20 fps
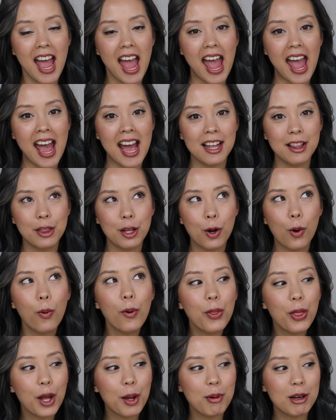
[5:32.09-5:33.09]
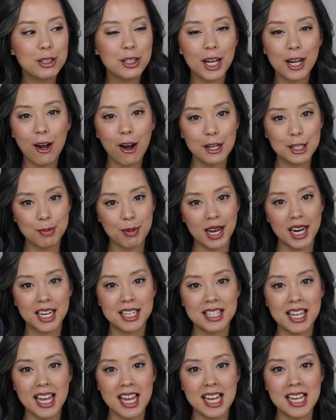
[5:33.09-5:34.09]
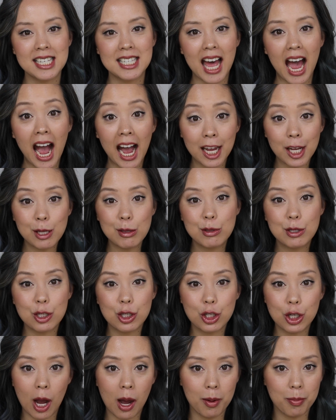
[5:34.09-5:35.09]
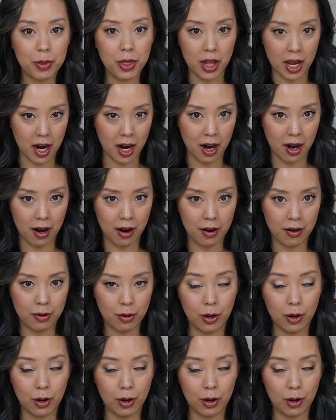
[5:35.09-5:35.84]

And the cool thing about Jane Cosmetics is I used to shop there,